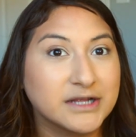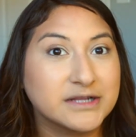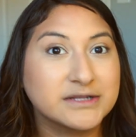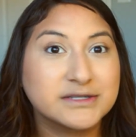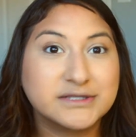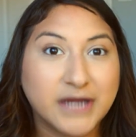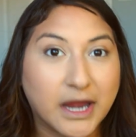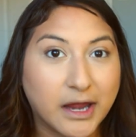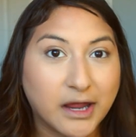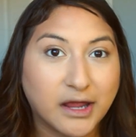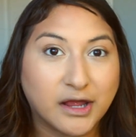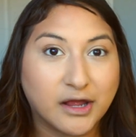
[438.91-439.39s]

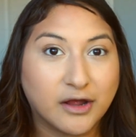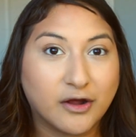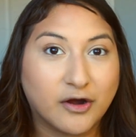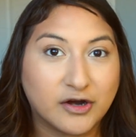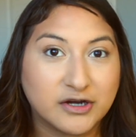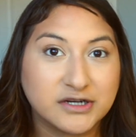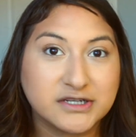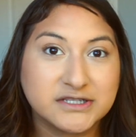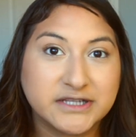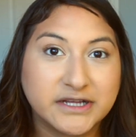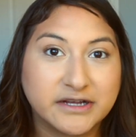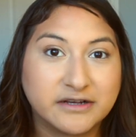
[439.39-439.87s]
taking
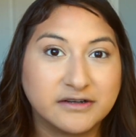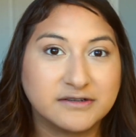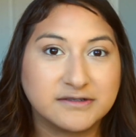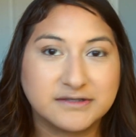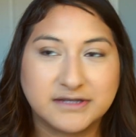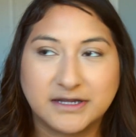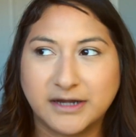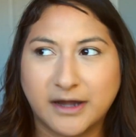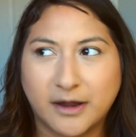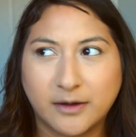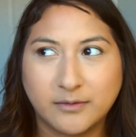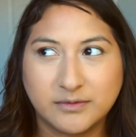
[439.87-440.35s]
our sales,
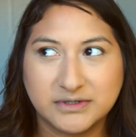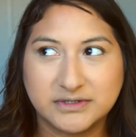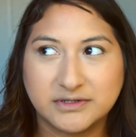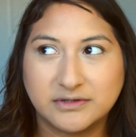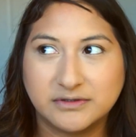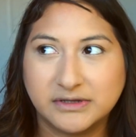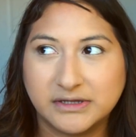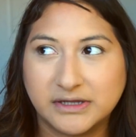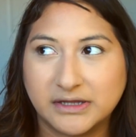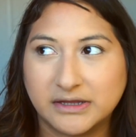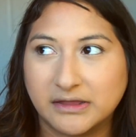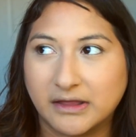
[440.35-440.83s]
and I was
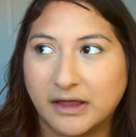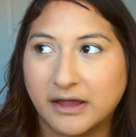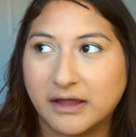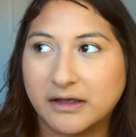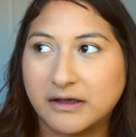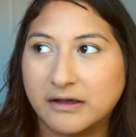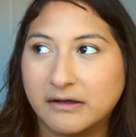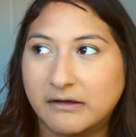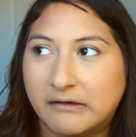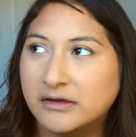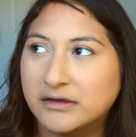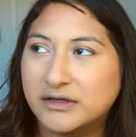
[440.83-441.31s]
only
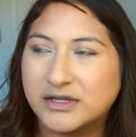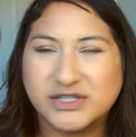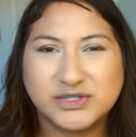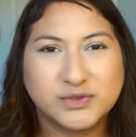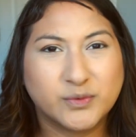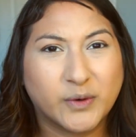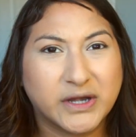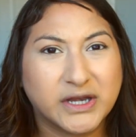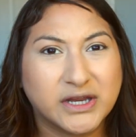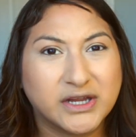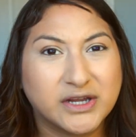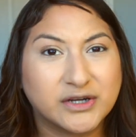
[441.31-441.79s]
like
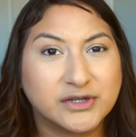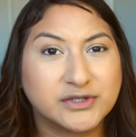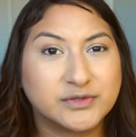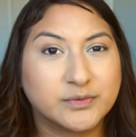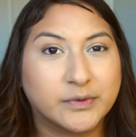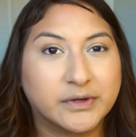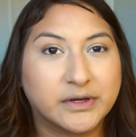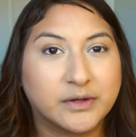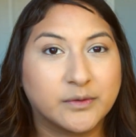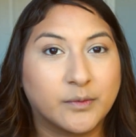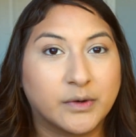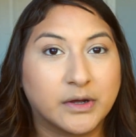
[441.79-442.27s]
20 or
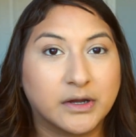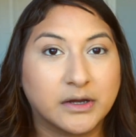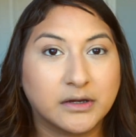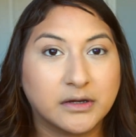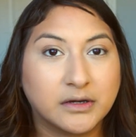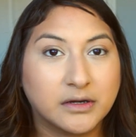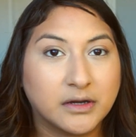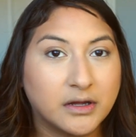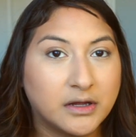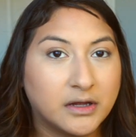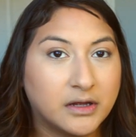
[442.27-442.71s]
21.